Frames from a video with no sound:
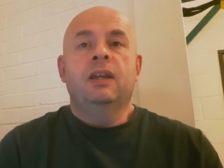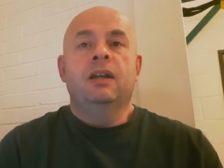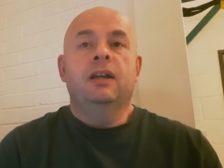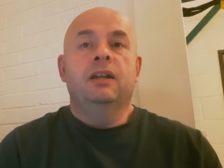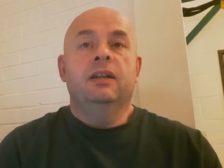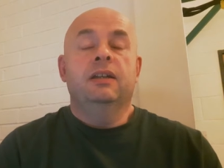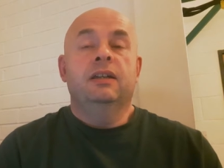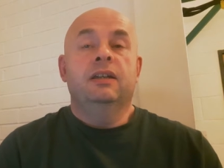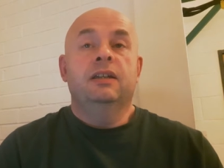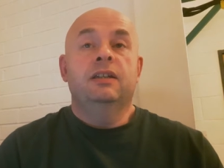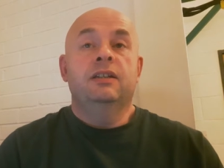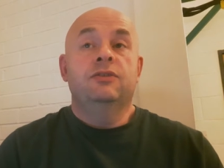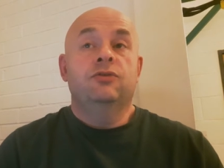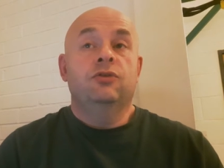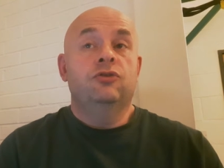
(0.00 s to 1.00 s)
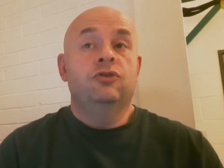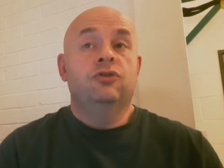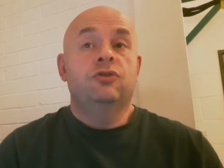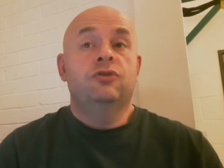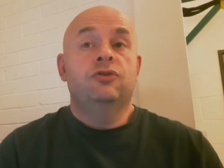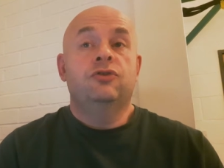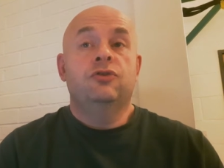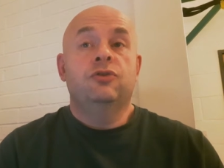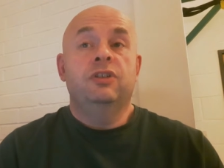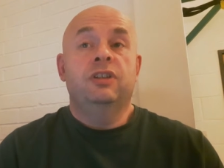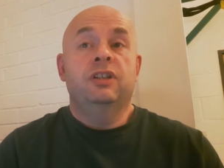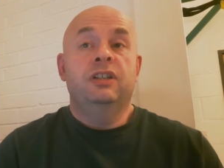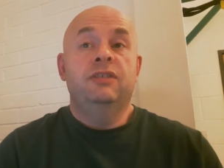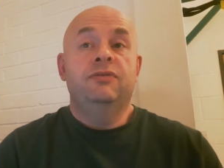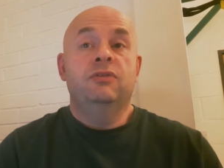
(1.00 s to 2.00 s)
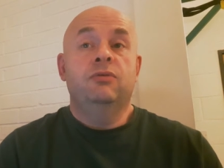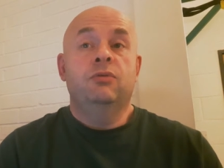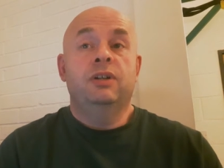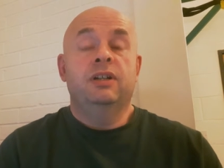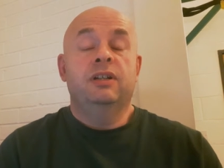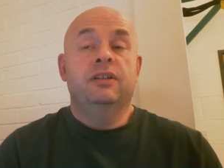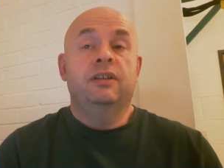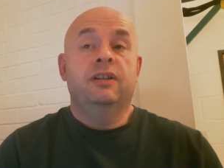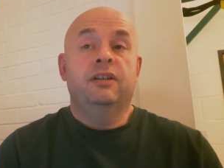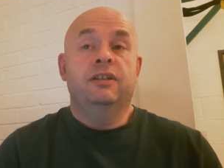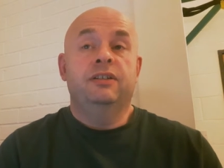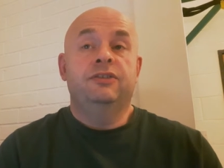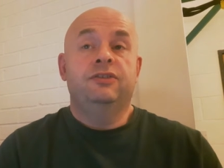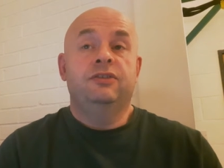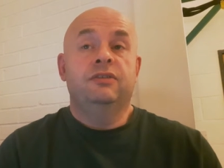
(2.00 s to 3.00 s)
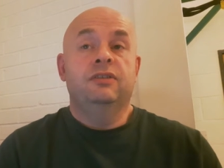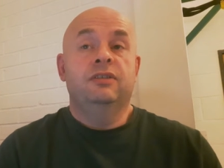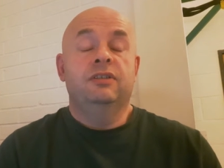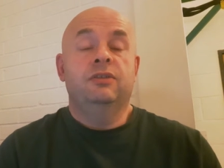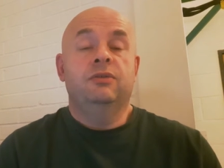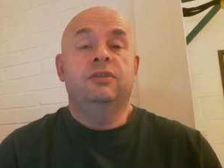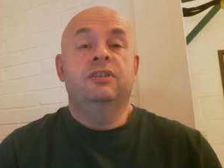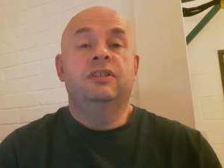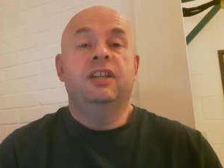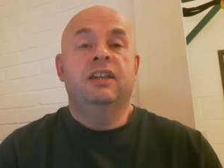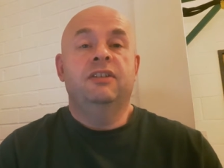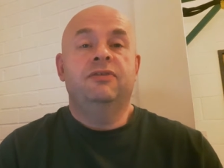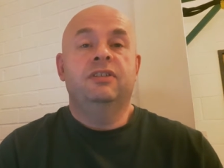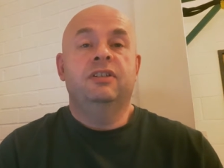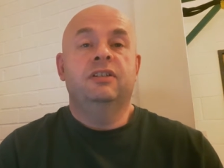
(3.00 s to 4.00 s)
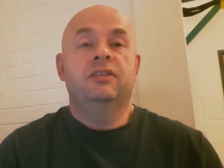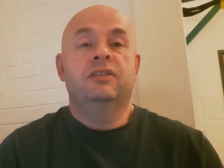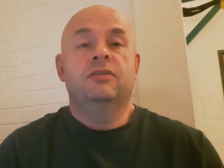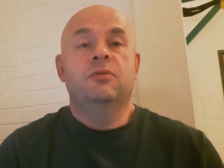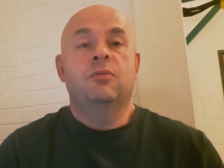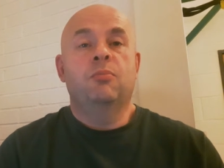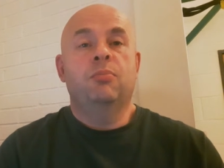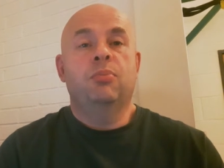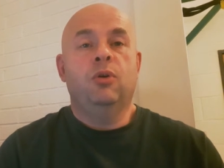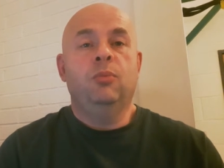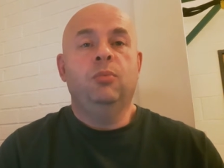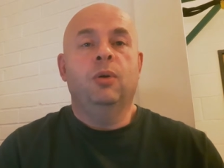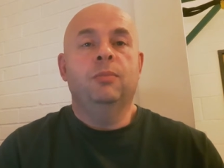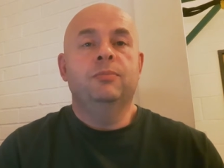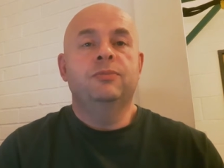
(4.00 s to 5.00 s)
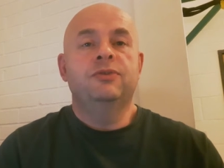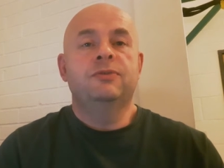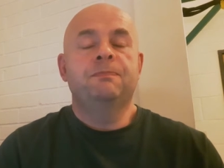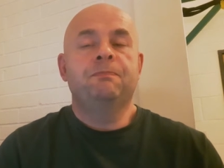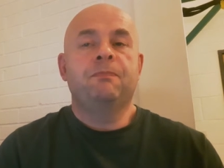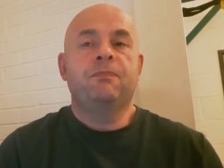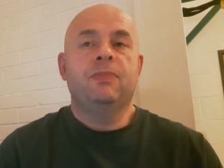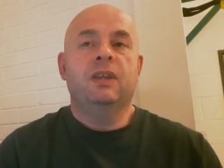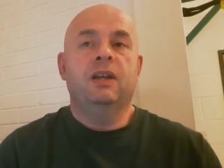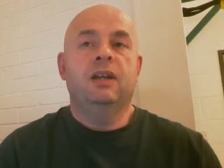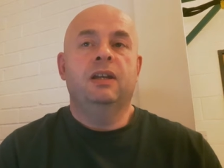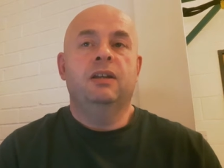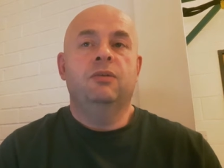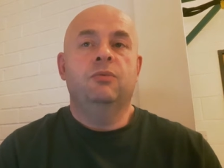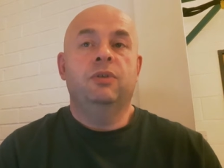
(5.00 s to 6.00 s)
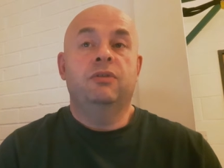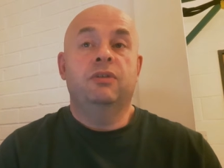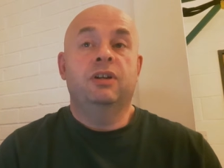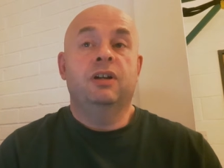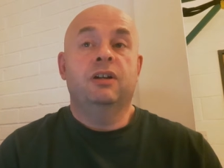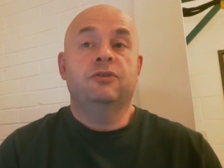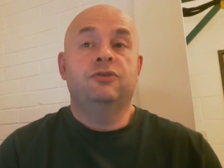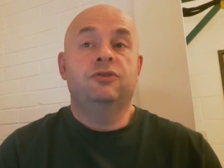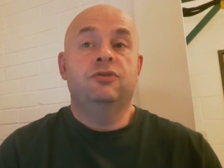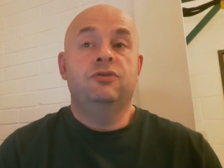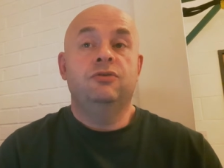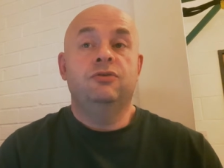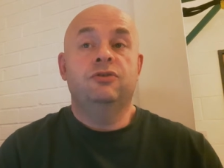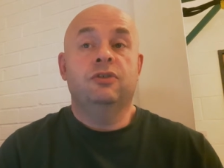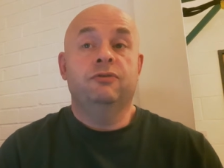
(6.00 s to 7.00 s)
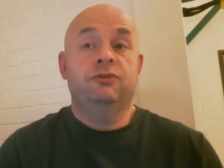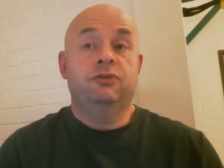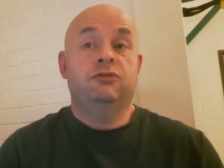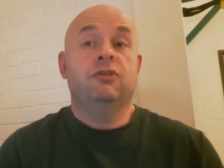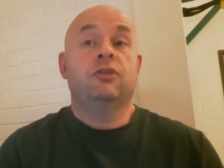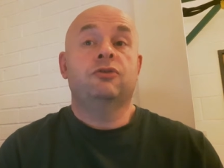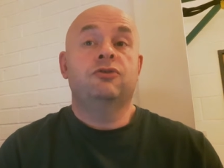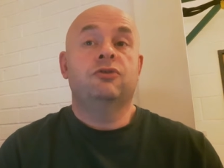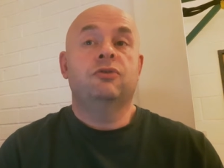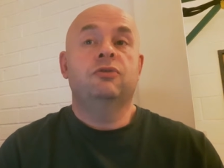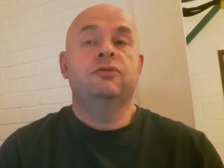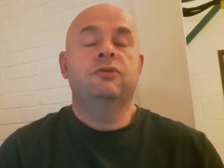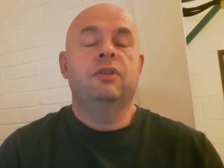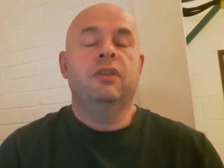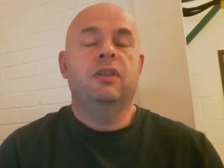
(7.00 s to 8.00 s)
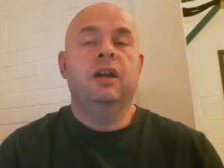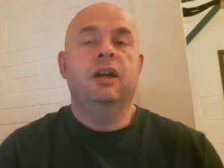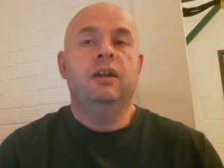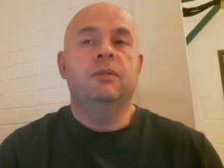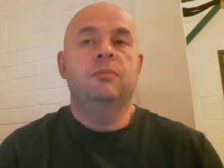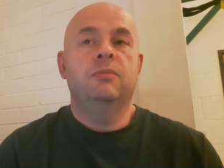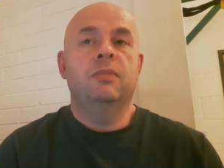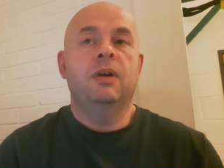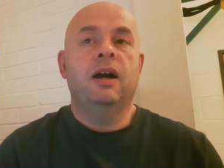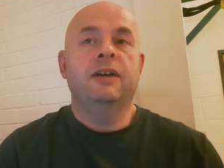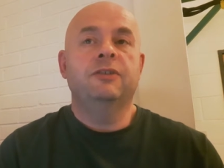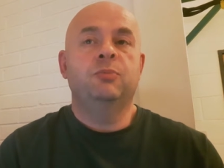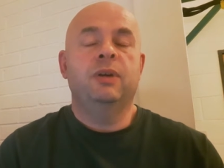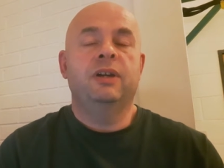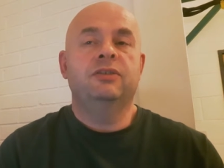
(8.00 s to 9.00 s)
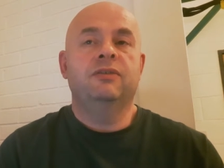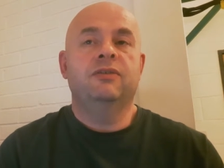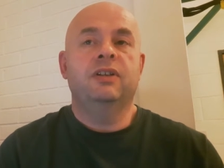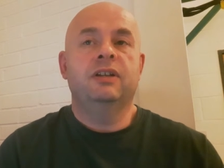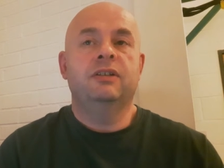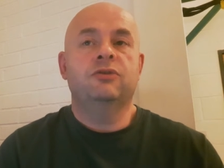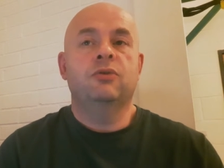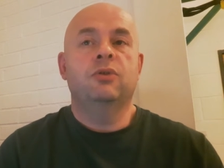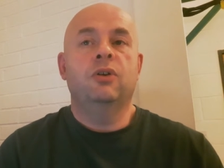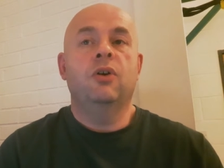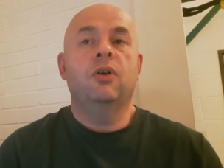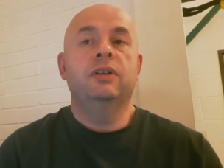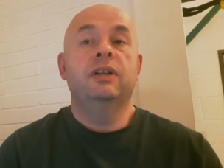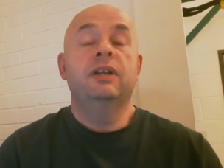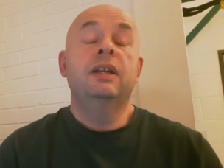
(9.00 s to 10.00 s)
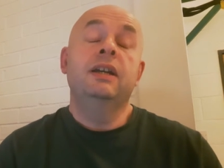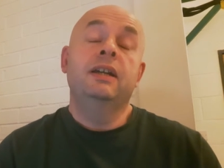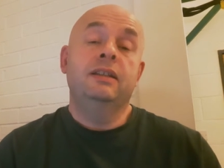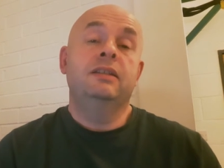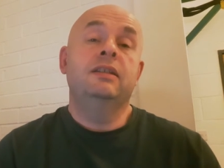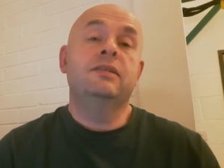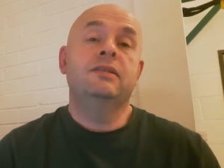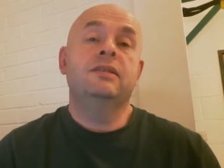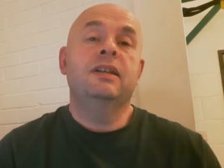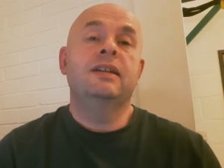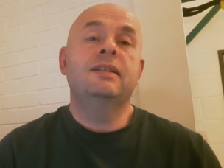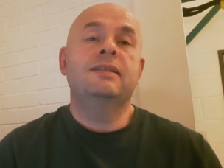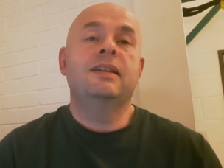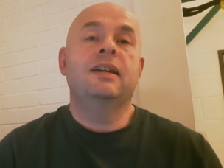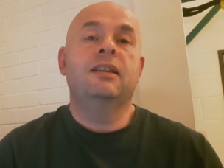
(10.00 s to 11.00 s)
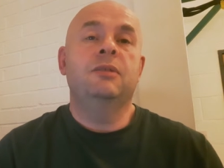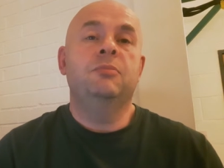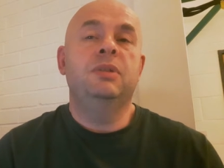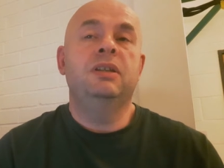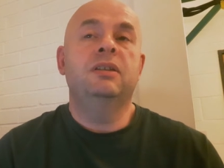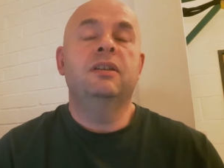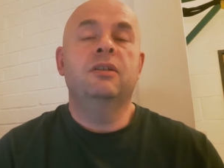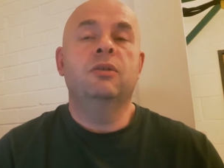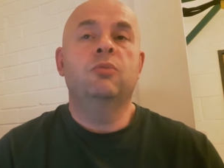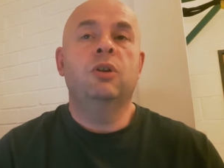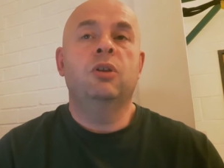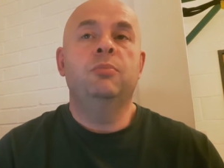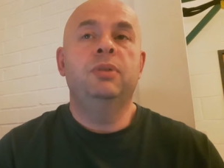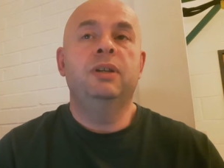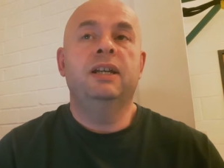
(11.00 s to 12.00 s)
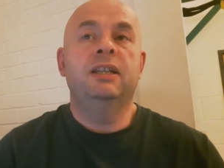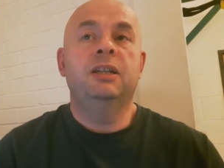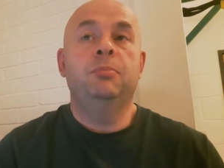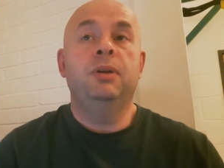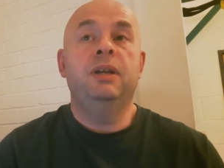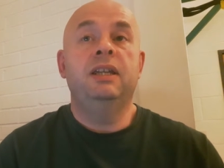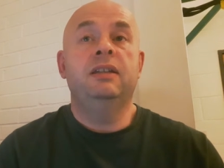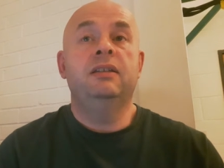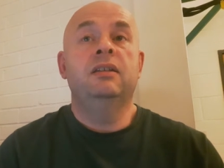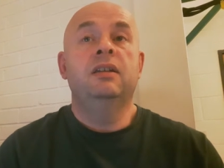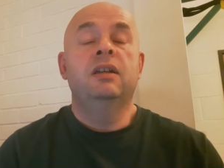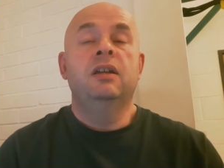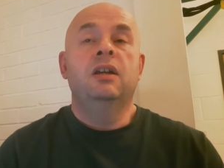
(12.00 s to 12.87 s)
So it just goes to show you that even where there is, definite problems with regards to sort of structural aspects of things going on, doesn't necessarily mean that there will be any pain.